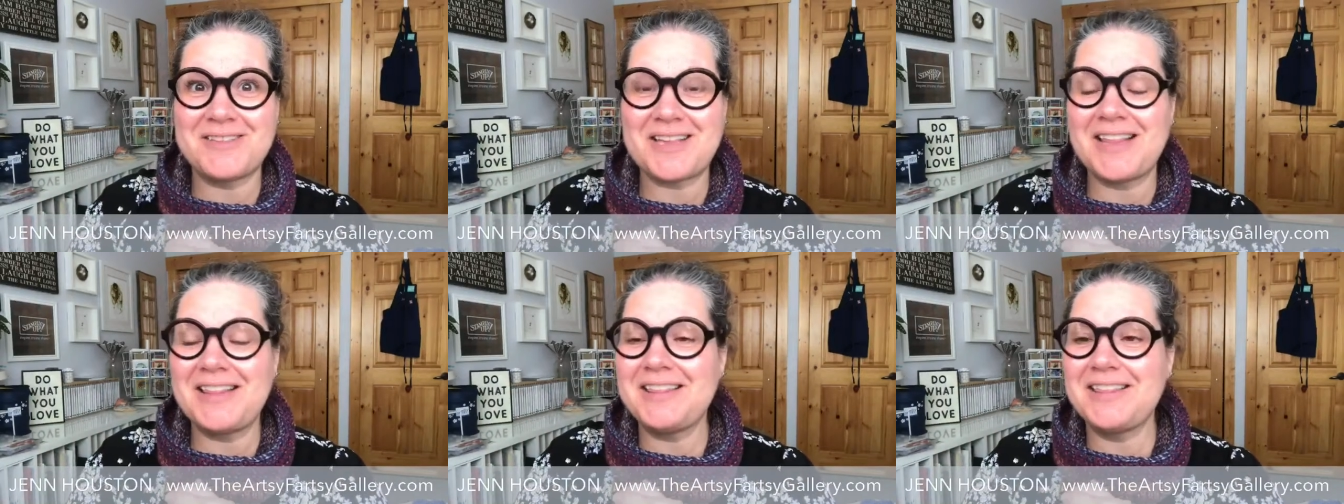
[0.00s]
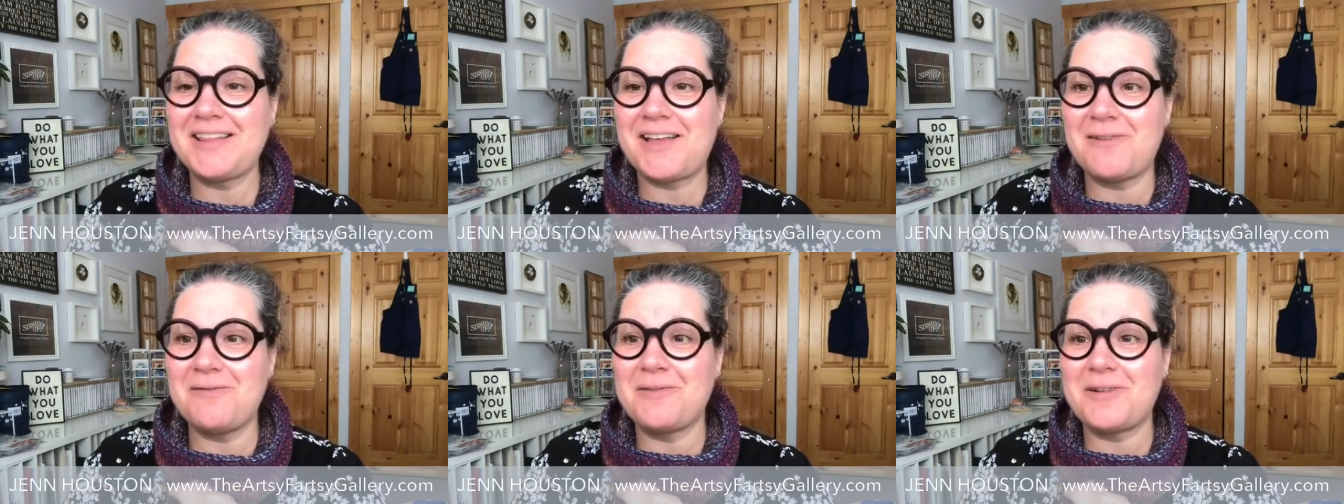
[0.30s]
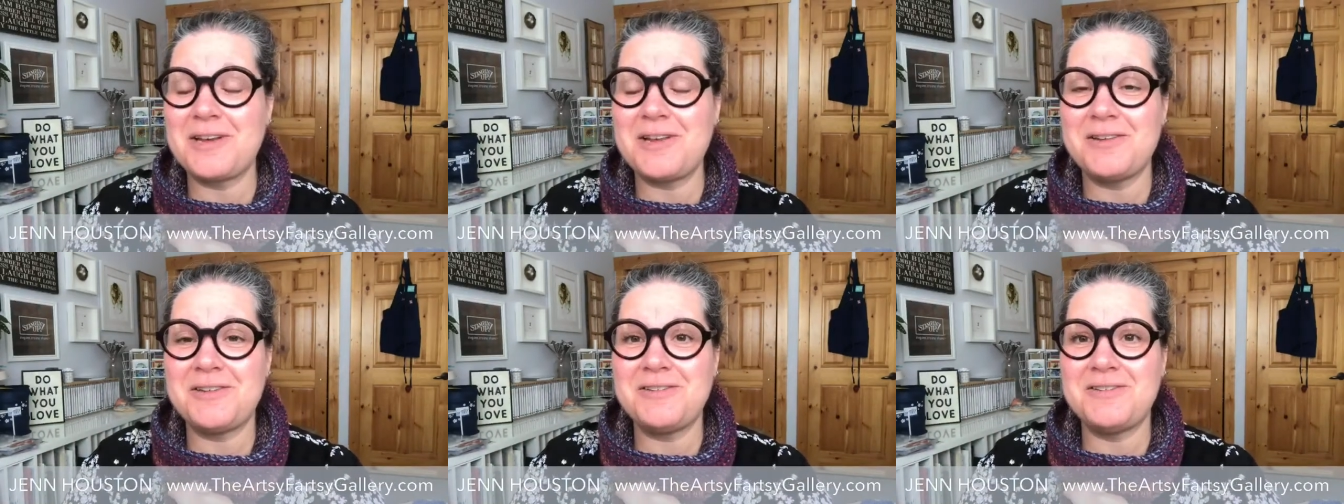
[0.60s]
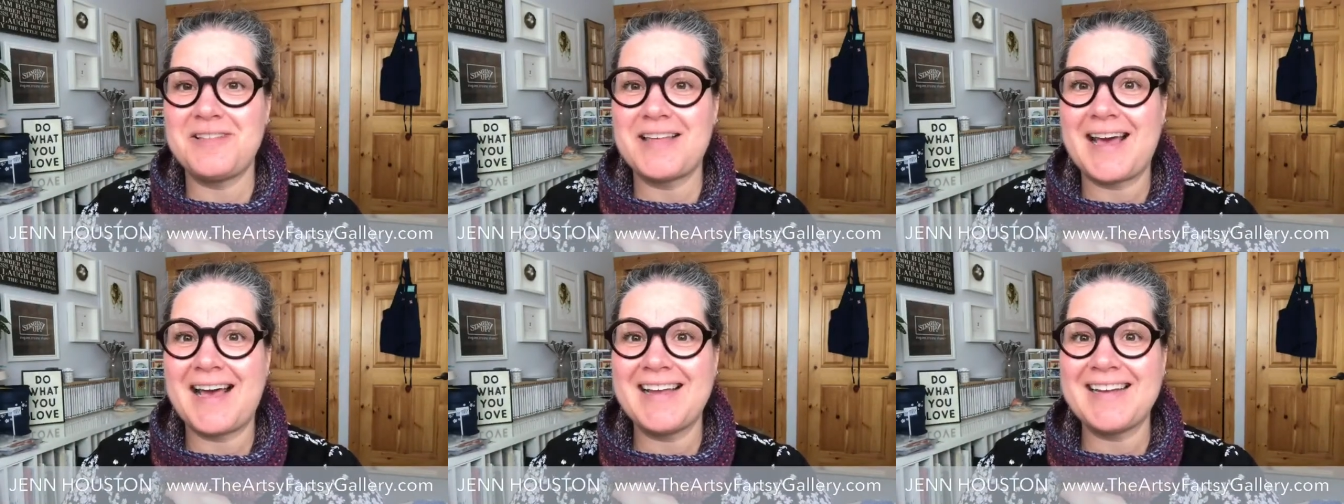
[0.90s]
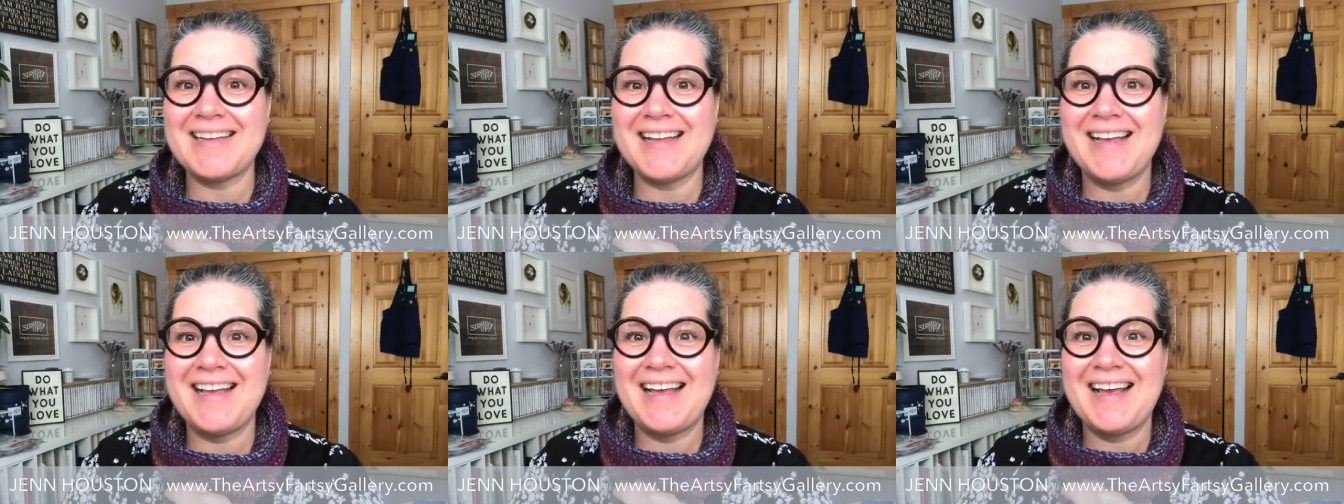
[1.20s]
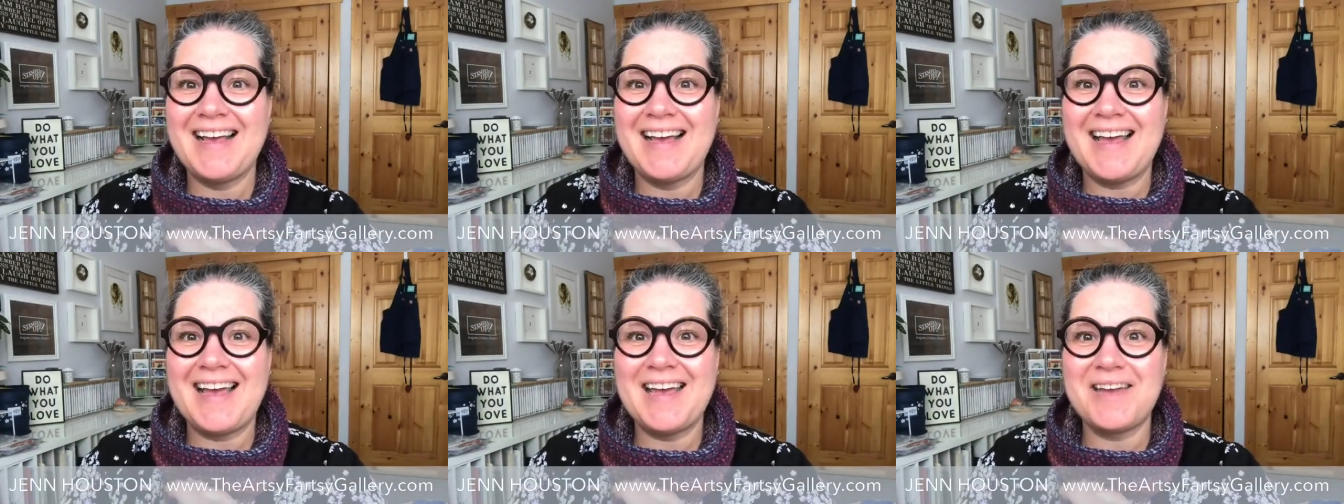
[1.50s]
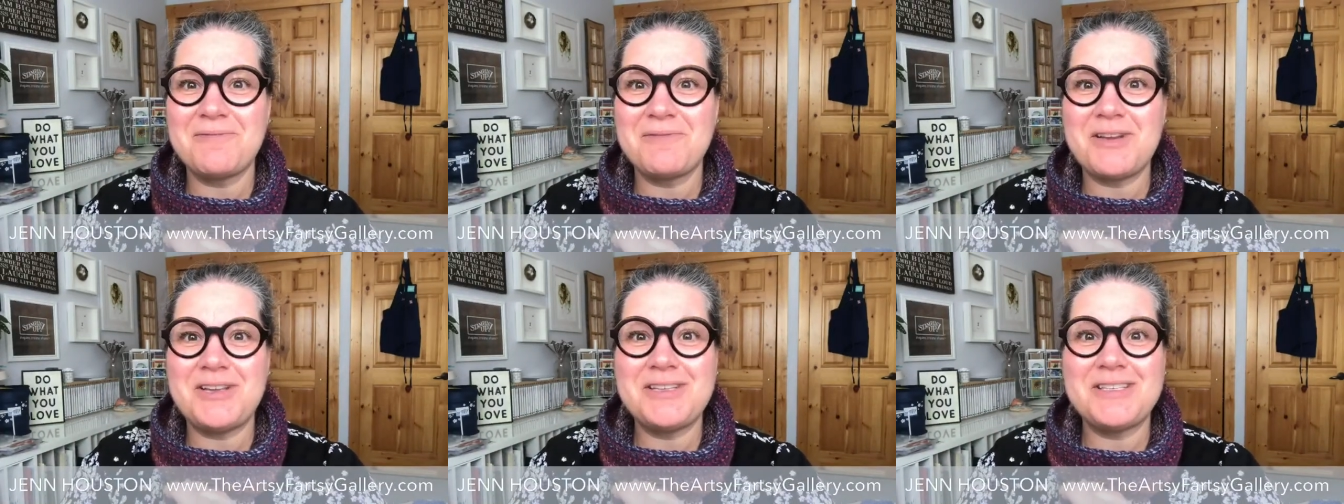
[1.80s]
I love when you do that.
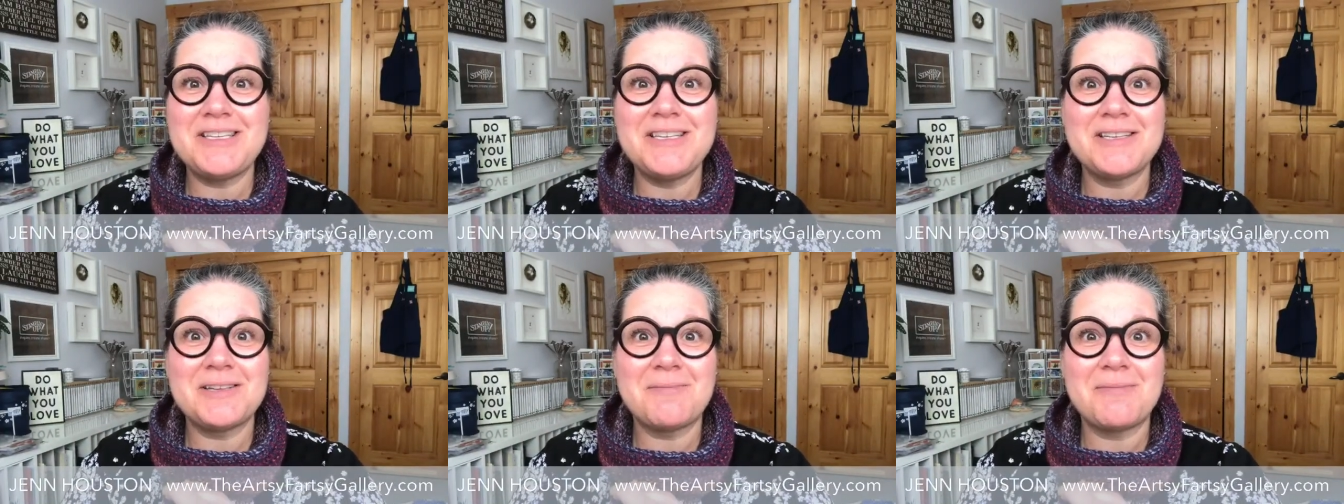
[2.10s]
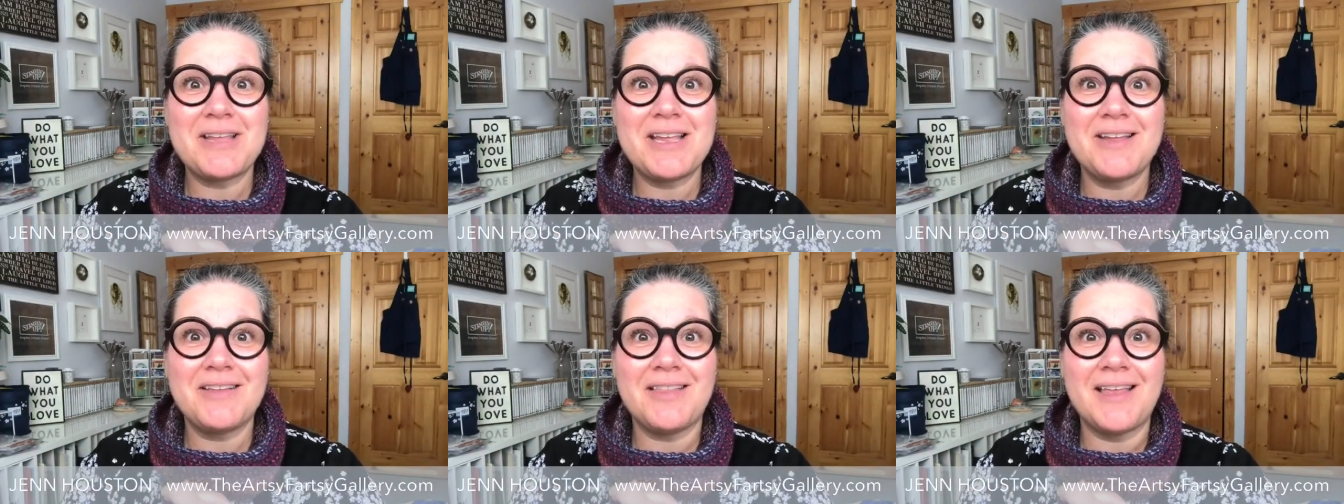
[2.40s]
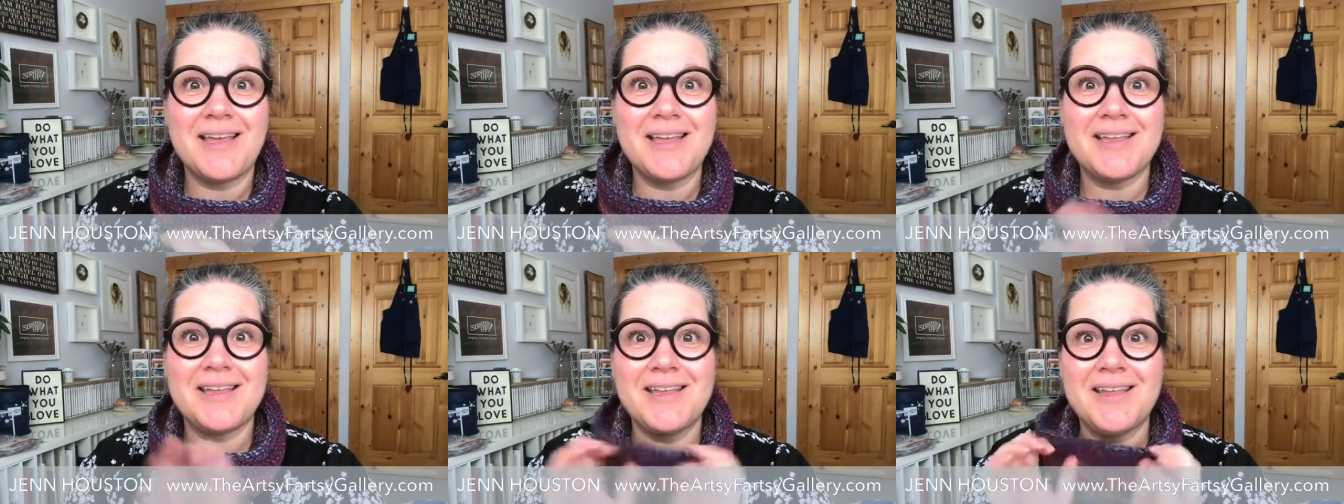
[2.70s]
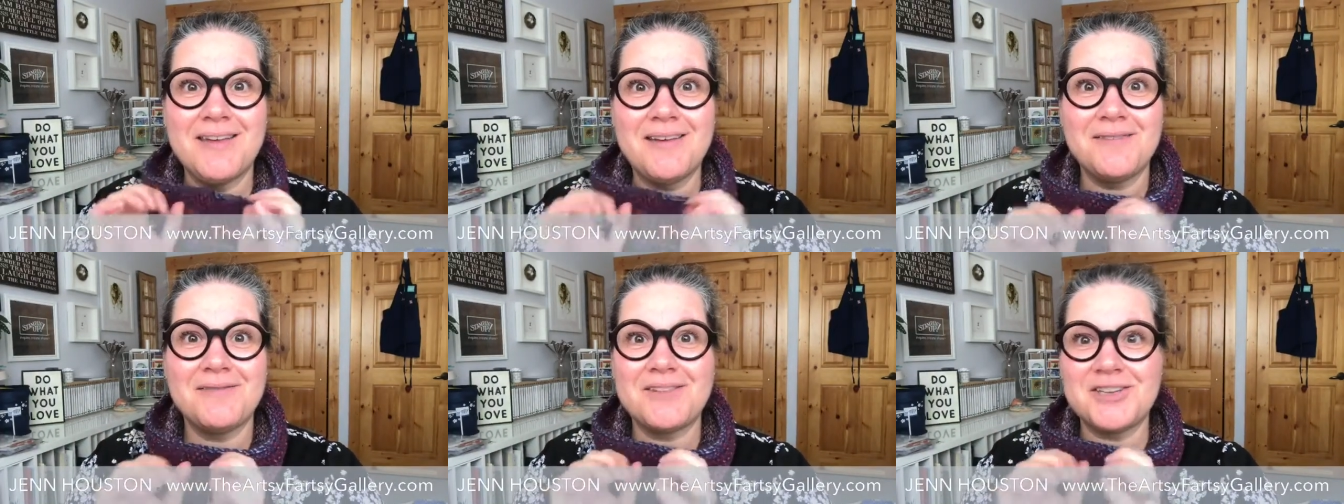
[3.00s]
And when you see something you like, give,